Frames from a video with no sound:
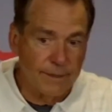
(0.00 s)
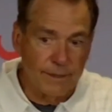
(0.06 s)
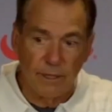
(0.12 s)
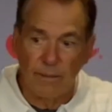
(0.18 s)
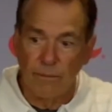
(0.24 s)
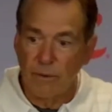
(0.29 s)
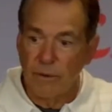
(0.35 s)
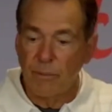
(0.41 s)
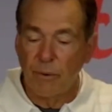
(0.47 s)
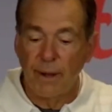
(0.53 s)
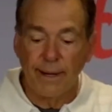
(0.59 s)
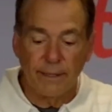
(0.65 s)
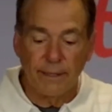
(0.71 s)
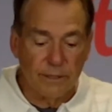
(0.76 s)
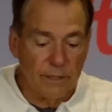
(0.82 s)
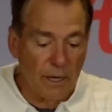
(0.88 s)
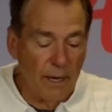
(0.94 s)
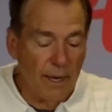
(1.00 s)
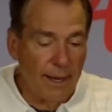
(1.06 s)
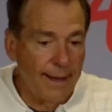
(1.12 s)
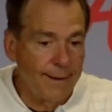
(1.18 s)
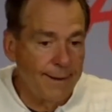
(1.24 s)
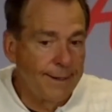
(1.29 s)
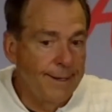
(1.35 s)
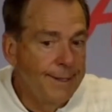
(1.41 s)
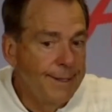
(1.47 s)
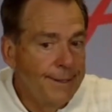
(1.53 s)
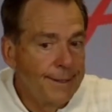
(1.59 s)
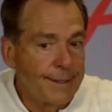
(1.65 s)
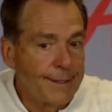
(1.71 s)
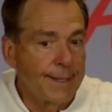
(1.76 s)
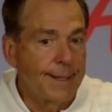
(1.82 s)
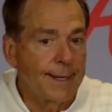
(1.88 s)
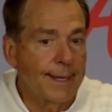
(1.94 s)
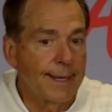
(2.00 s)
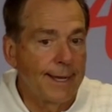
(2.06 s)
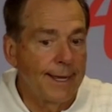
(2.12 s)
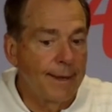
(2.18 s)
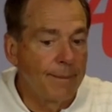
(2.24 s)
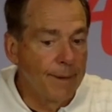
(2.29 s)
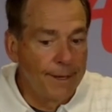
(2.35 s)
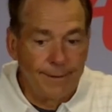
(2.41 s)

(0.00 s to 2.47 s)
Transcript: It's something we practiced a lot, getting the game.